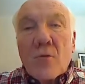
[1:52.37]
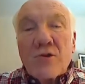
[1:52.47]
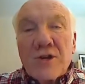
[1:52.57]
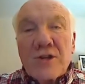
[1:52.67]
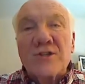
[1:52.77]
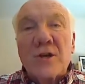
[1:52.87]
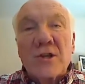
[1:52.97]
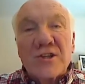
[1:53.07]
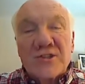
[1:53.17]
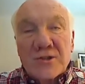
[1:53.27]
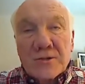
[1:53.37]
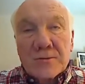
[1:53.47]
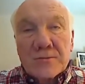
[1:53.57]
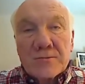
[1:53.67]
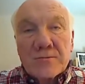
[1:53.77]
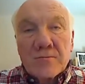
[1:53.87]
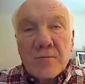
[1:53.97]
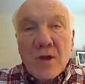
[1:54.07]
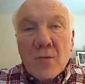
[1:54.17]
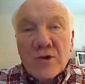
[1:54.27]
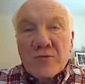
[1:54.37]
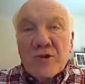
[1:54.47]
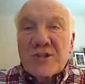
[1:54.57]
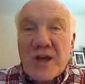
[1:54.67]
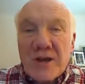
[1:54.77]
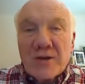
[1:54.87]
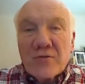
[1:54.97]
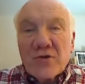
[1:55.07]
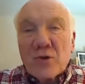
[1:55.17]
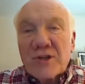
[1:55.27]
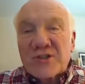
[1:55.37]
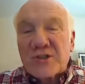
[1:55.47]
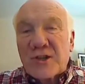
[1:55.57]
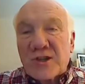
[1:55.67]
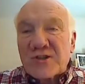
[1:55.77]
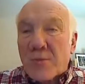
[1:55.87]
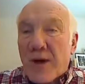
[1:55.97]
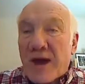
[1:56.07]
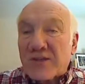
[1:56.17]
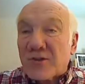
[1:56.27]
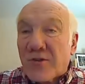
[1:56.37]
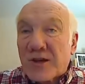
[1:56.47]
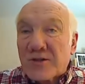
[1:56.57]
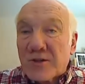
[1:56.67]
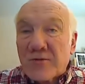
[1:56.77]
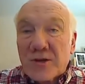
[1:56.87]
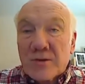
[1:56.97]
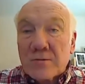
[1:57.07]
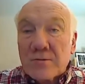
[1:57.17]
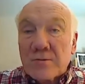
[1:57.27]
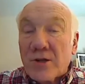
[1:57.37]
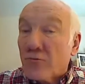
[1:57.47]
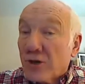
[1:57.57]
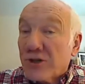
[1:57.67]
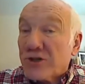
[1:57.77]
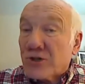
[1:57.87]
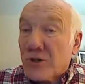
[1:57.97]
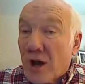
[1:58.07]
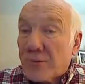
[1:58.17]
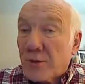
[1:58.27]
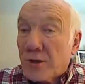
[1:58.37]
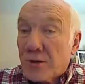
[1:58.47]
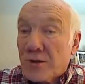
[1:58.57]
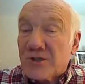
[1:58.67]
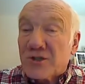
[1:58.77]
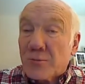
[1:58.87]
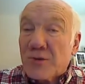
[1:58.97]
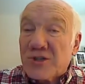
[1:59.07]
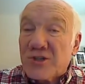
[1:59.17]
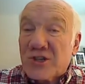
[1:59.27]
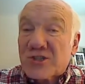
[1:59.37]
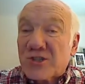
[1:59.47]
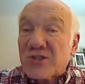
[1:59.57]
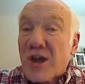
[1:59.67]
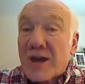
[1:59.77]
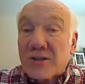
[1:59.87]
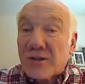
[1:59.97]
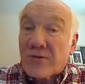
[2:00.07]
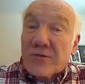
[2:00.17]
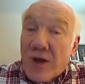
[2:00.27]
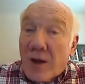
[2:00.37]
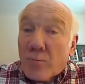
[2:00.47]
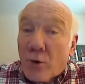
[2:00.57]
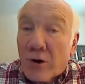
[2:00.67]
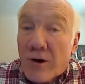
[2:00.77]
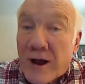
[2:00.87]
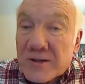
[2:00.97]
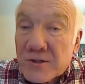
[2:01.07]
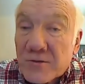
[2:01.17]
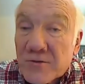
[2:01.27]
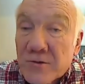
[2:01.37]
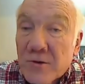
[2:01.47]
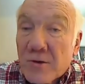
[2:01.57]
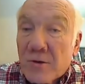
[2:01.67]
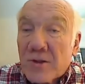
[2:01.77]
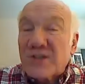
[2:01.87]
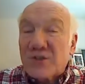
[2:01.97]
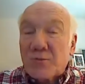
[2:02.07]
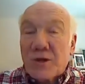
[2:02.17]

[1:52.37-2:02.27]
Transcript: that we need to listen. We tend to view listening as a passive activity. It really should not be. It should be just as active, if not more active, than